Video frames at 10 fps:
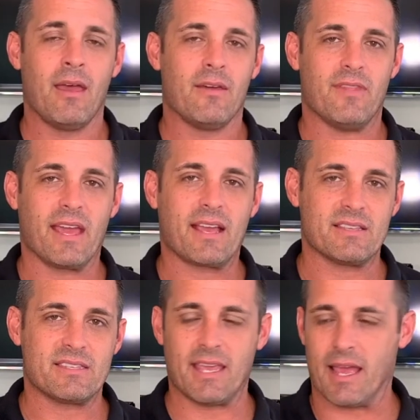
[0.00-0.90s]
they can
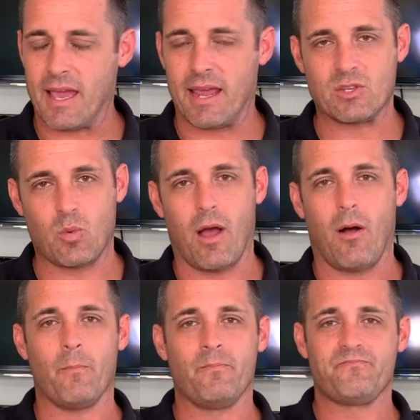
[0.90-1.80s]
see at night as
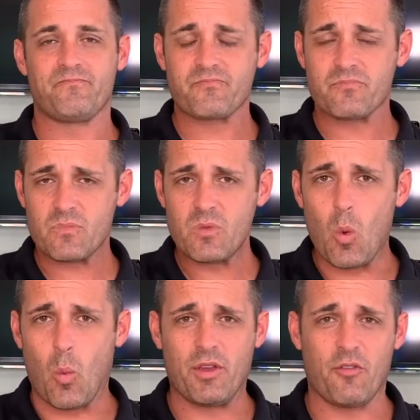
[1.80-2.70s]
well.
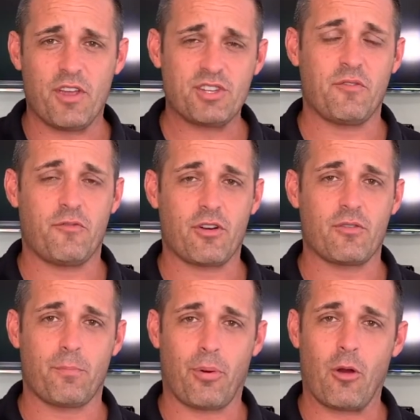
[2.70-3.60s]
When you're fishing for
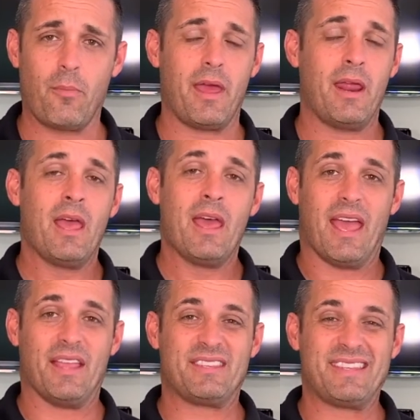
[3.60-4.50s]
permit,
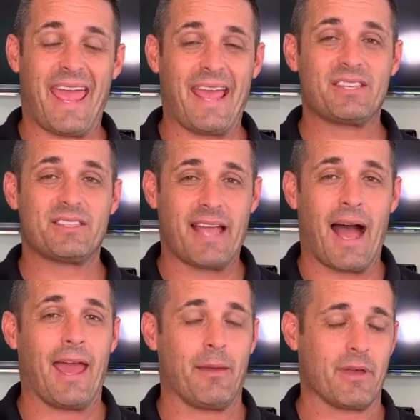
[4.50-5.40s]
it takes
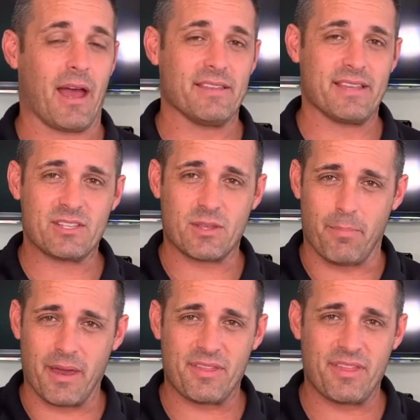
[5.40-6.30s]
time, guys. That's the
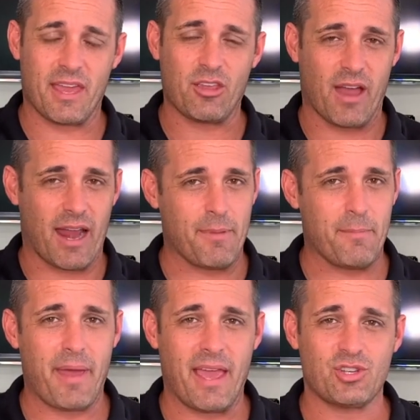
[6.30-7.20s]
big thing. You got to be
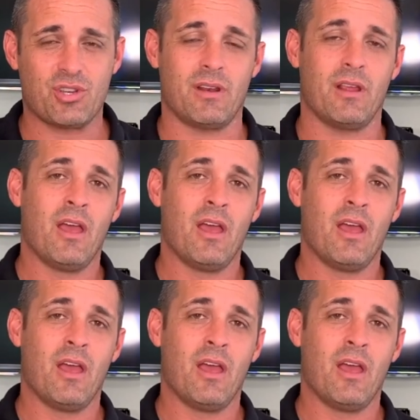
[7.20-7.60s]
patient.